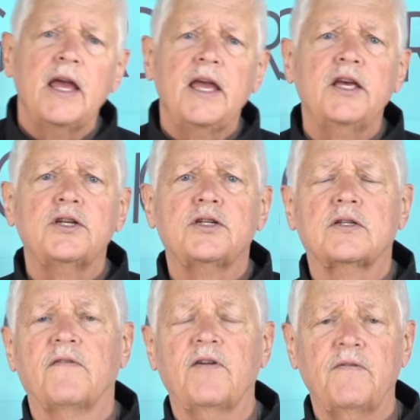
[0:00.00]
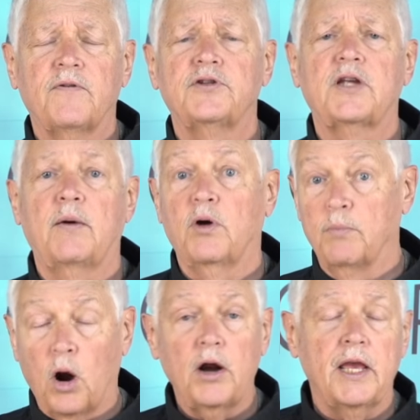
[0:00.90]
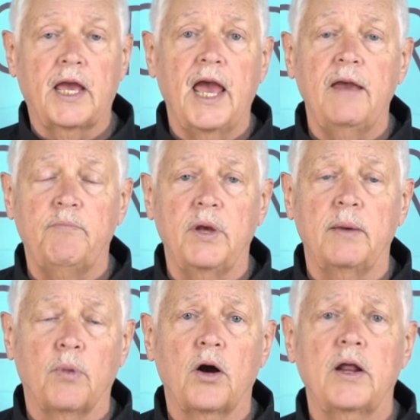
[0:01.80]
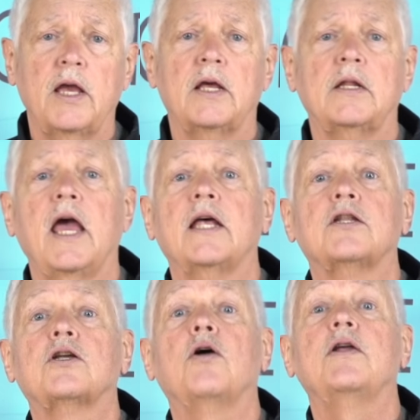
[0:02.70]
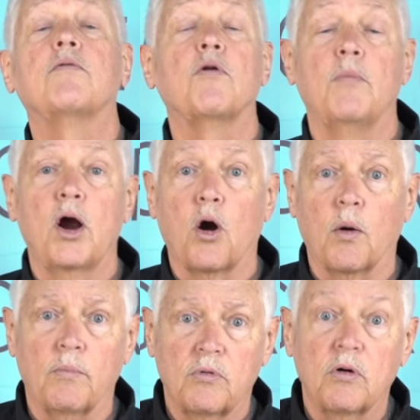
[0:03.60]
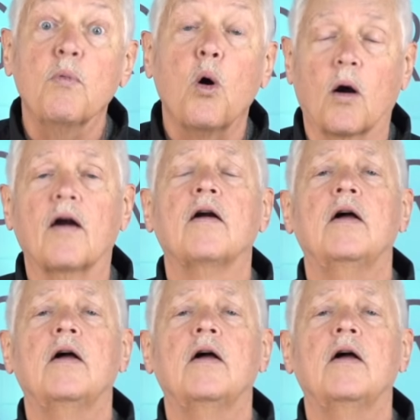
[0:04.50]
is the very first time when Marty and Tony Rumor,